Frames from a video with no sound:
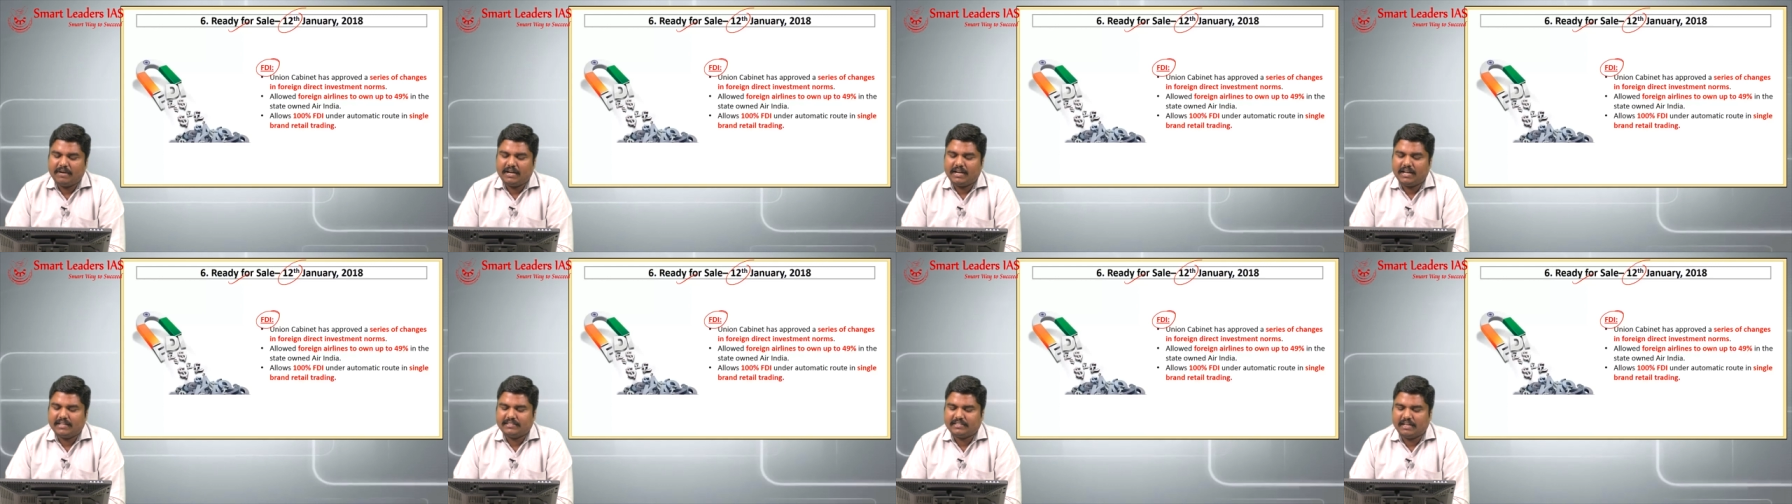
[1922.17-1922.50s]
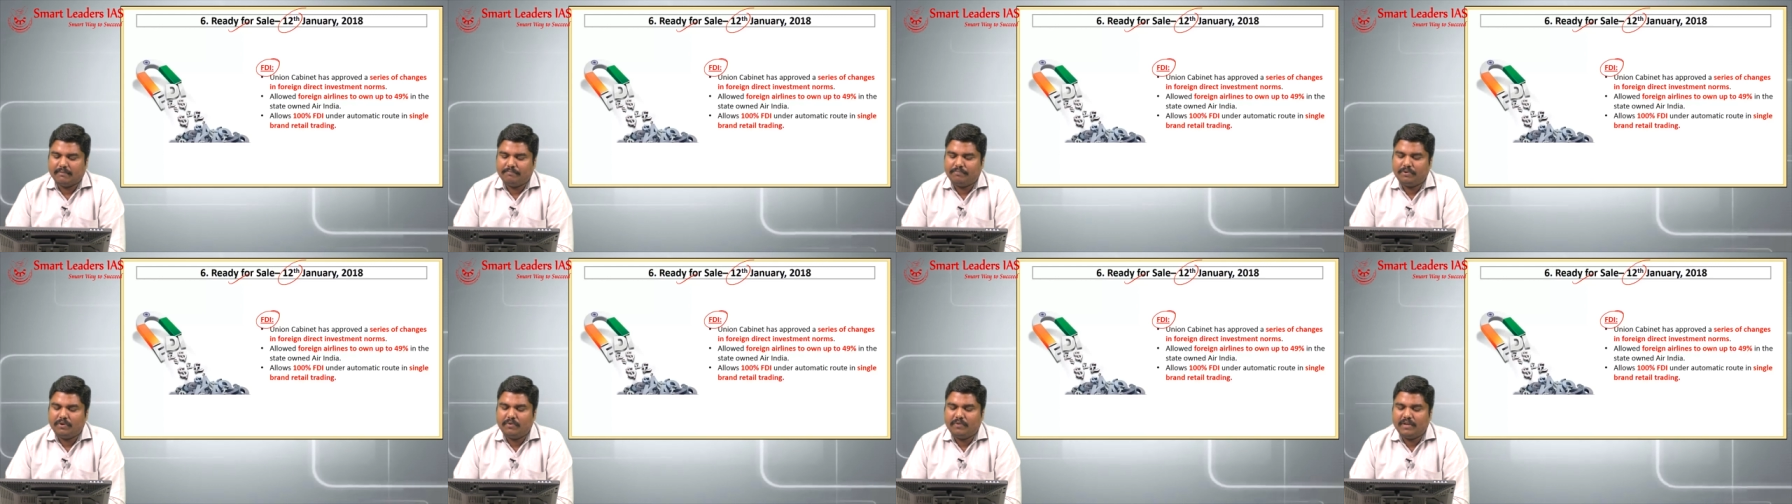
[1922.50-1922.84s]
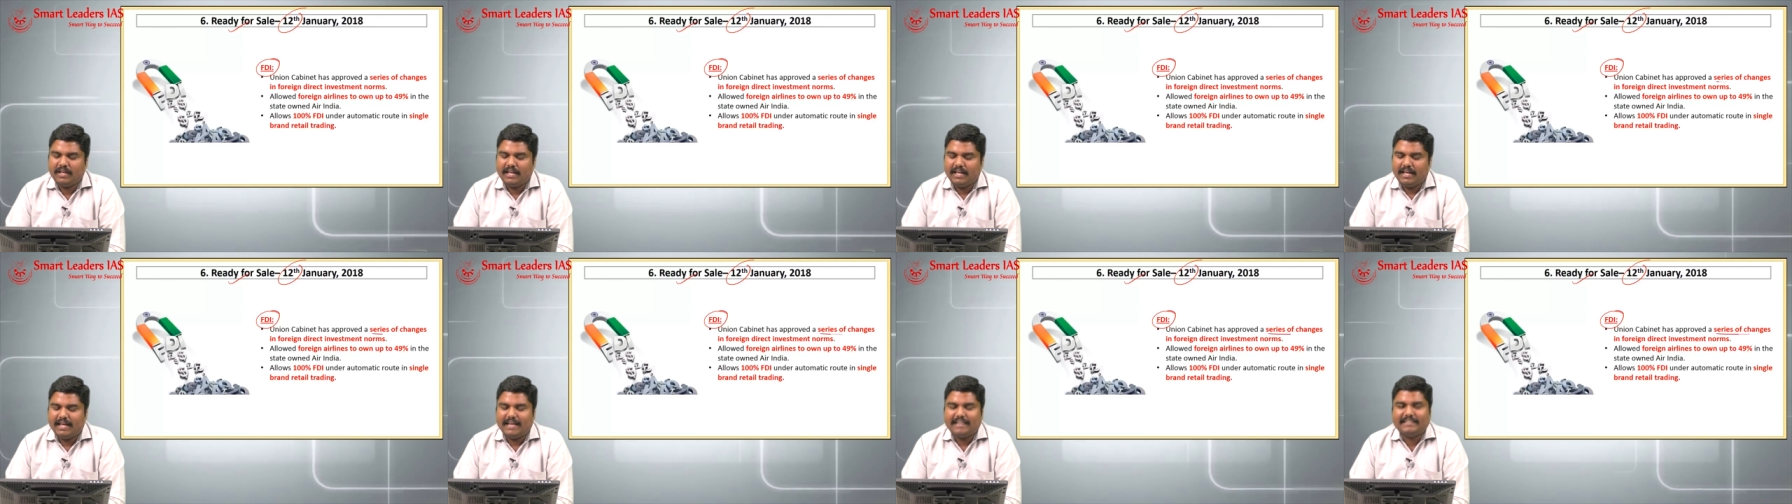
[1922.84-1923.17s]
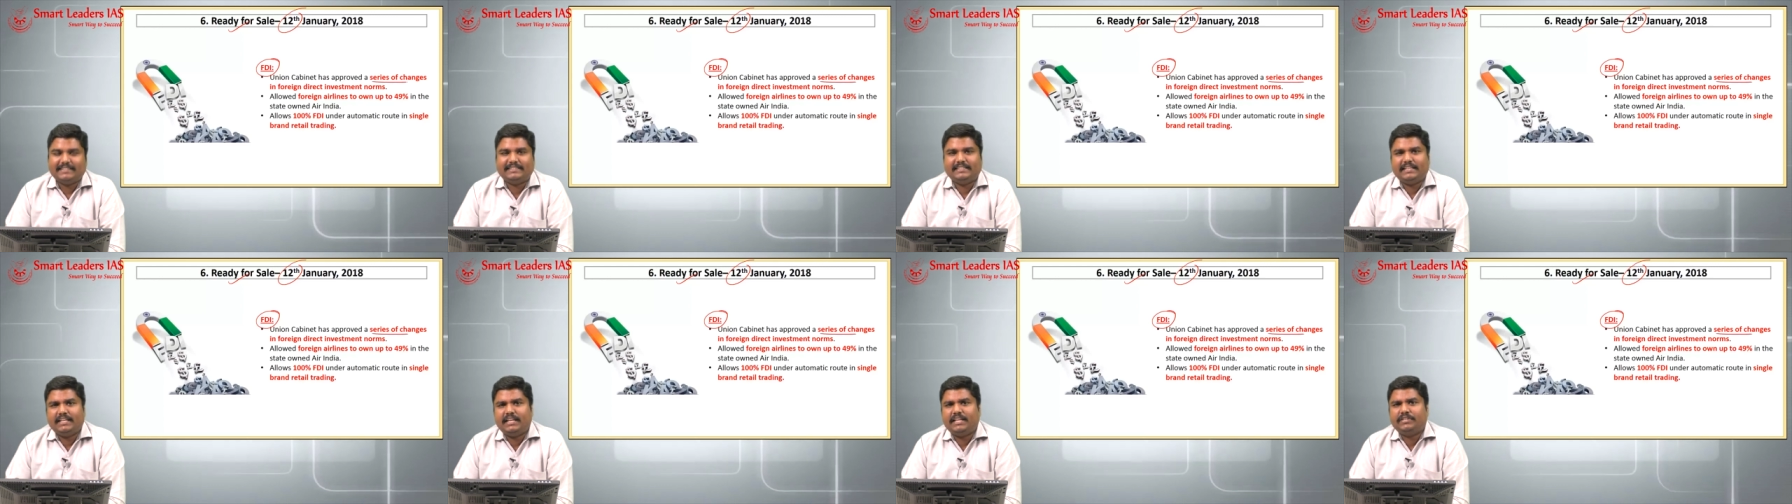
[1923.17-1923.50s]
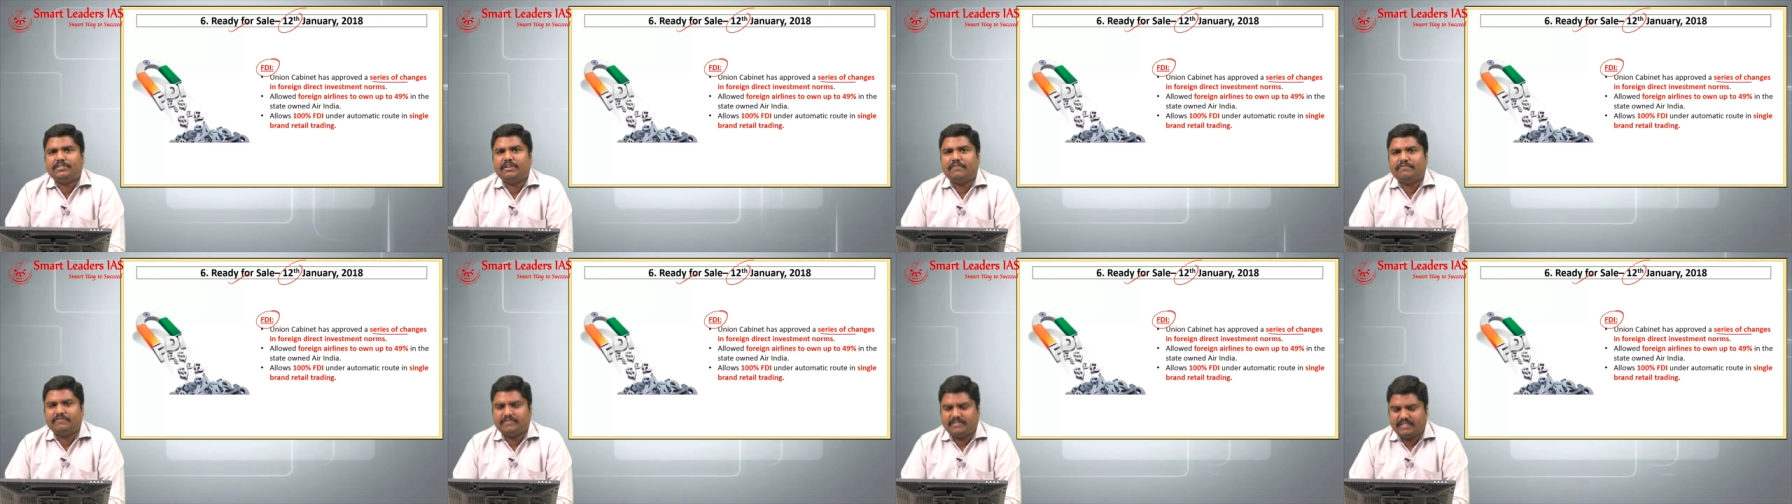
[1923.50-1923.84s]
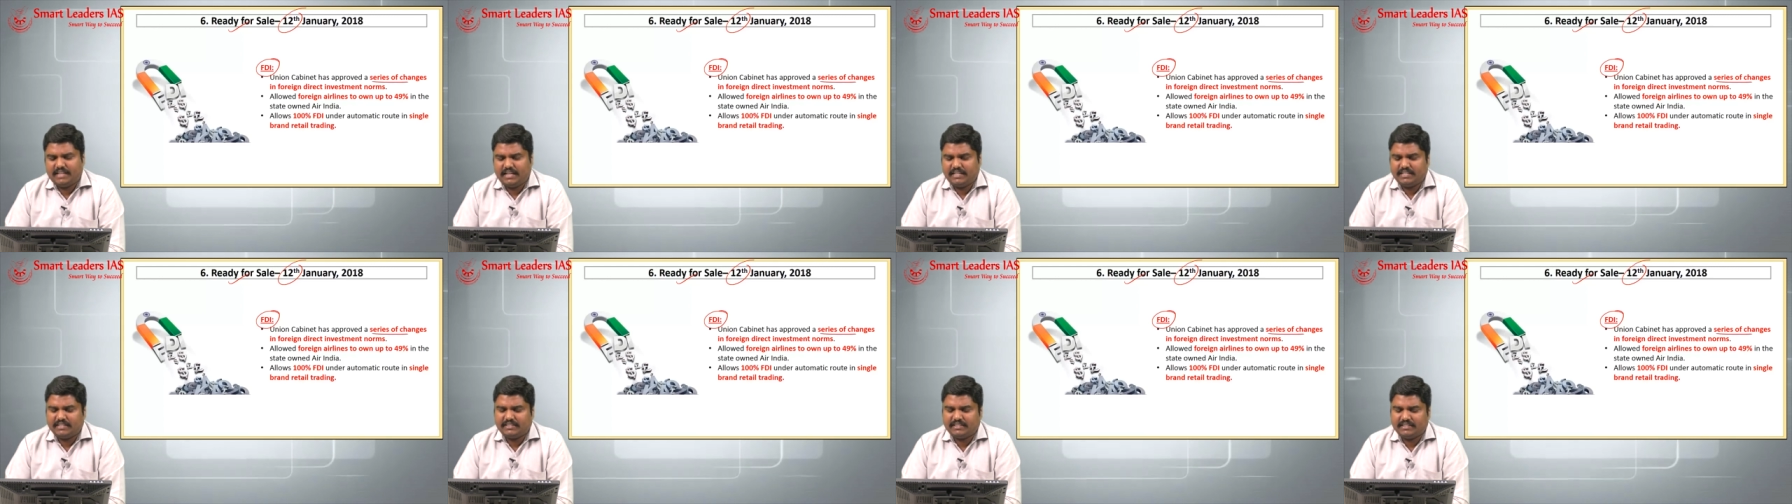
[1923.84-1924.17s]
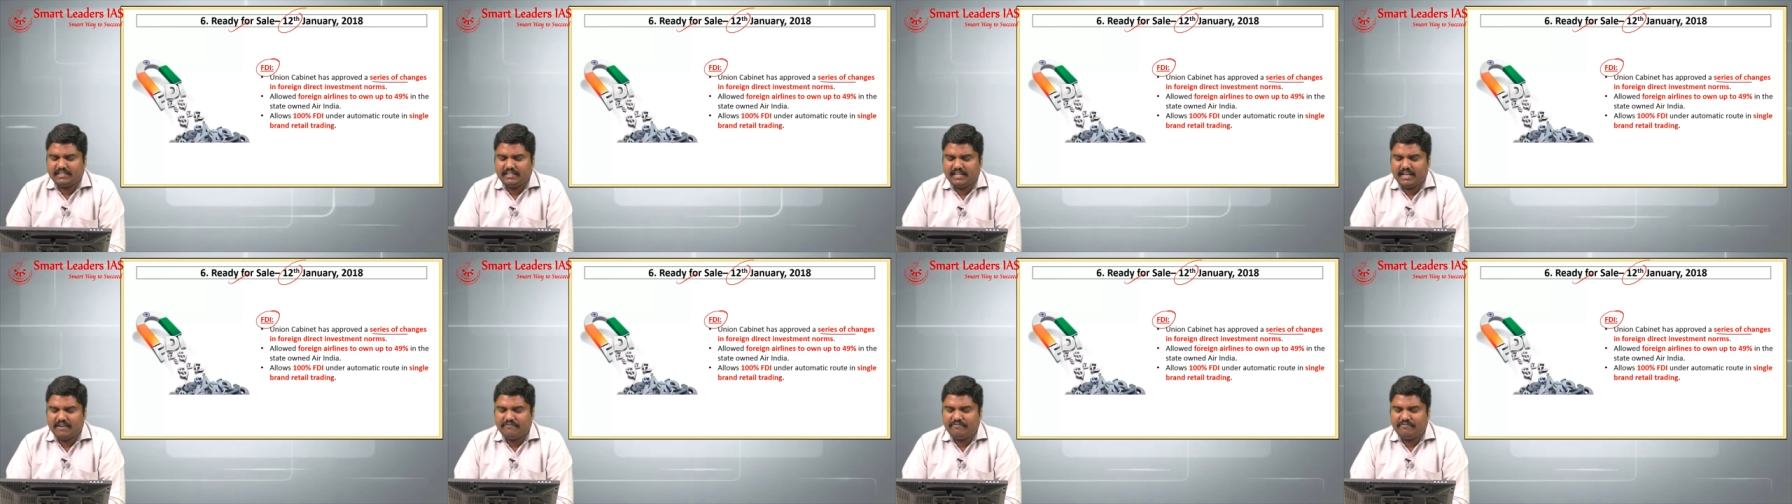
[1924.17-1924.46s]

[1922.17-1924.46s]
has approved a series of changes in the